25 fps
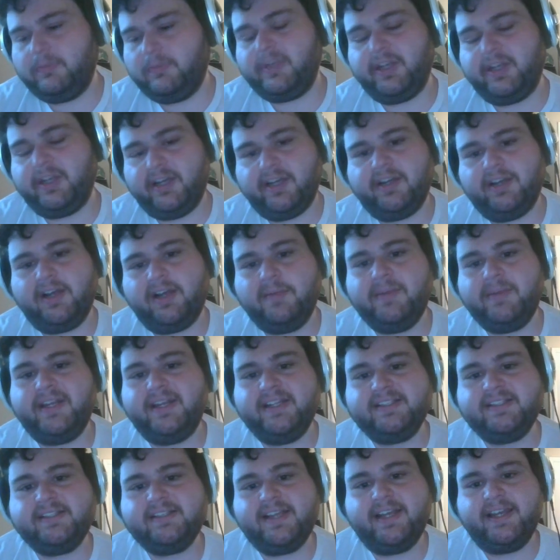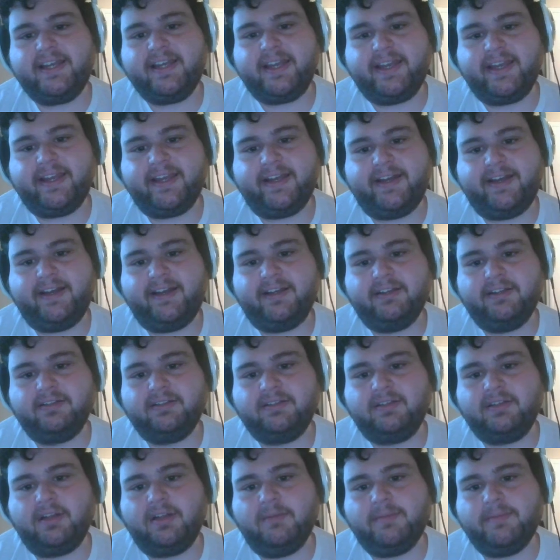Yeah, I mean it's like a
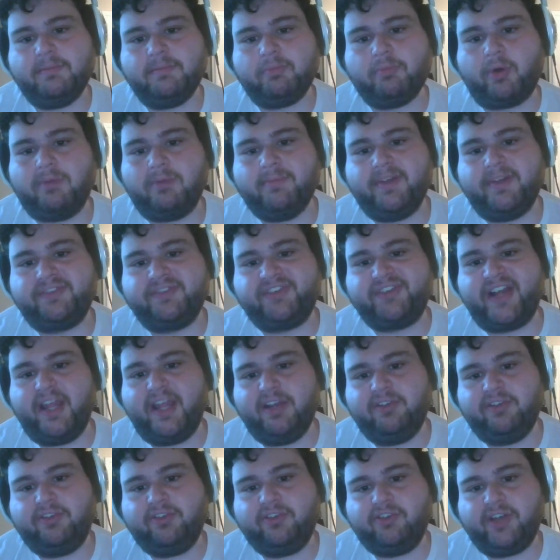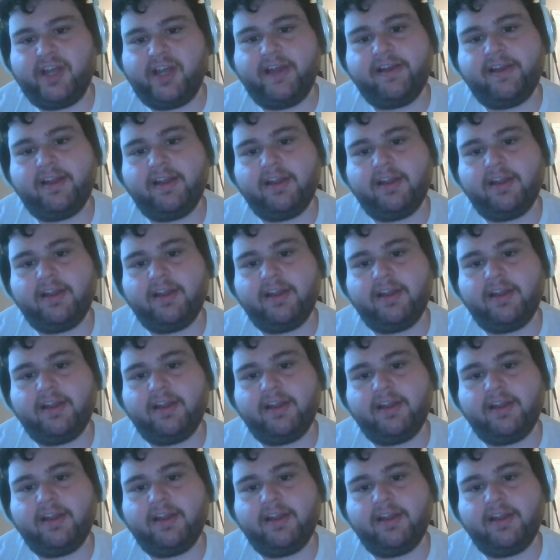more mid range kind of